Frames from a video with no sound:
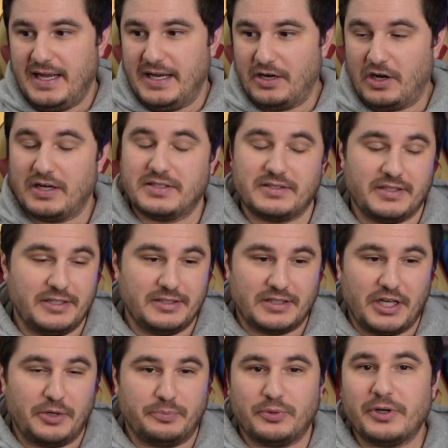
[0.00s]
And honestly,
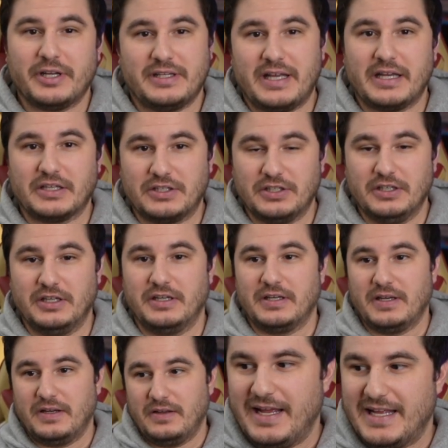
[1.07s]
they're pretty dang
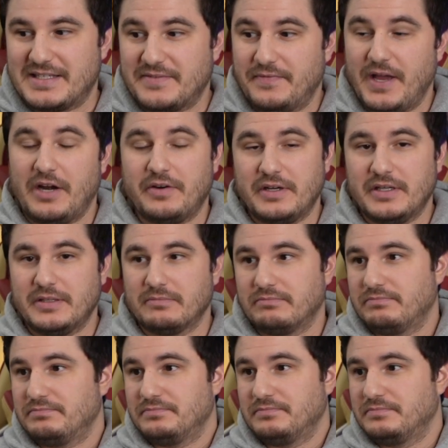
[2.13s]
good. It's
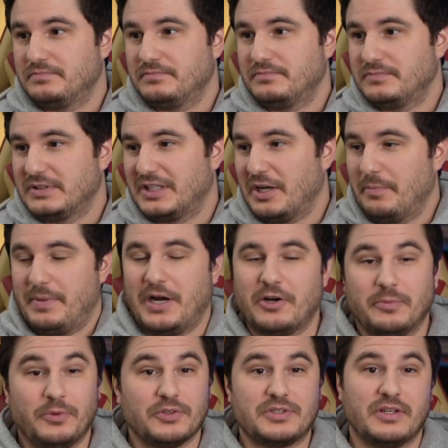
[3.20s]
very
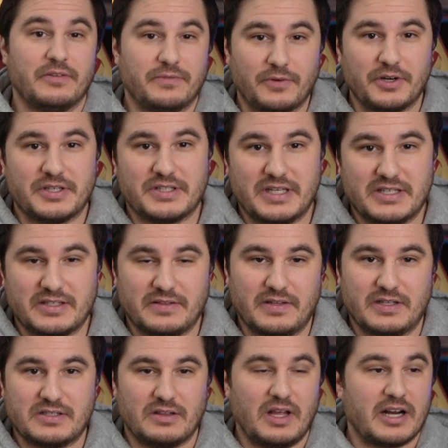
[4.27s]
comparable to the first season.
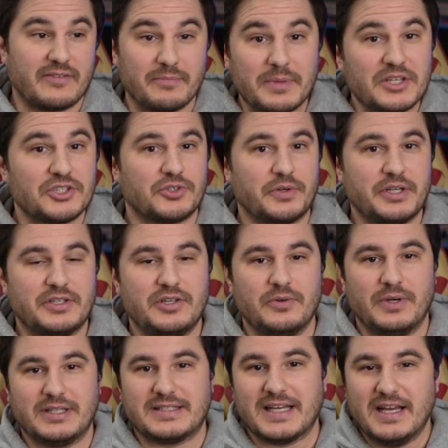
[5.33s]
There's a lot of mystery
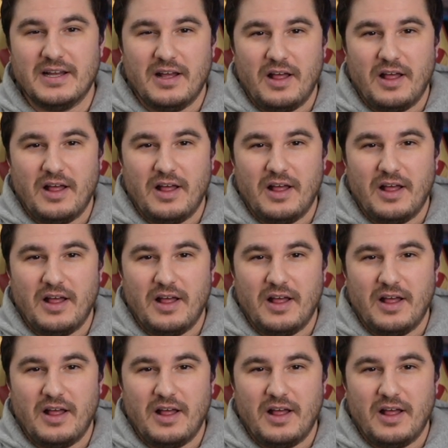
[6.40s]
to it.